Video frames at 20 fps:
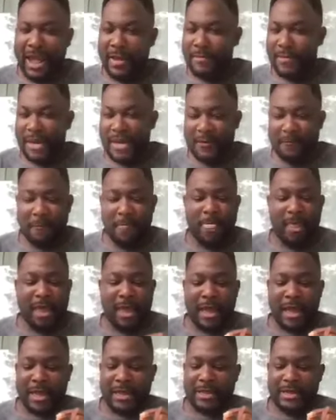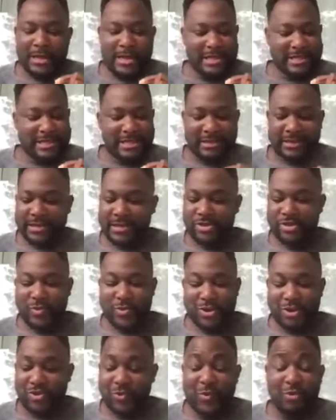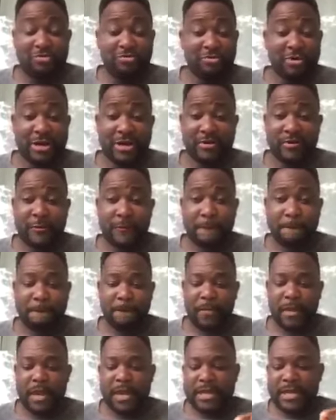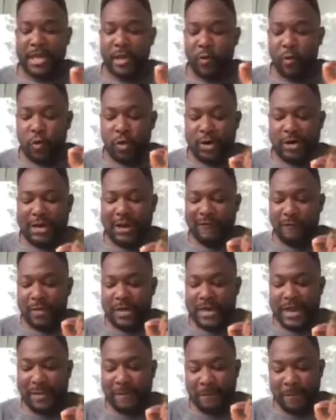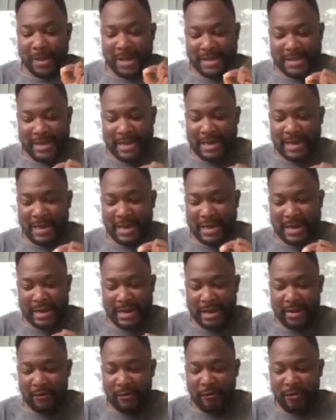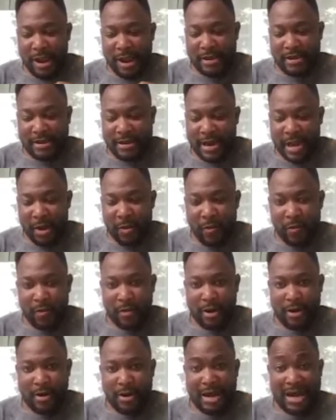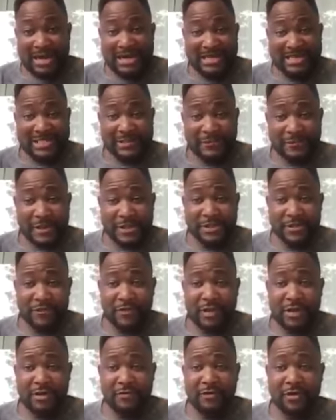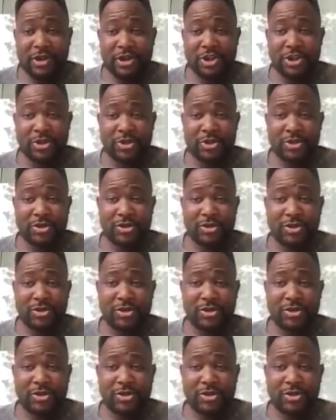I mean, listen, to be to be real, there wouldn't have been a better leader right now at this phase of the revolution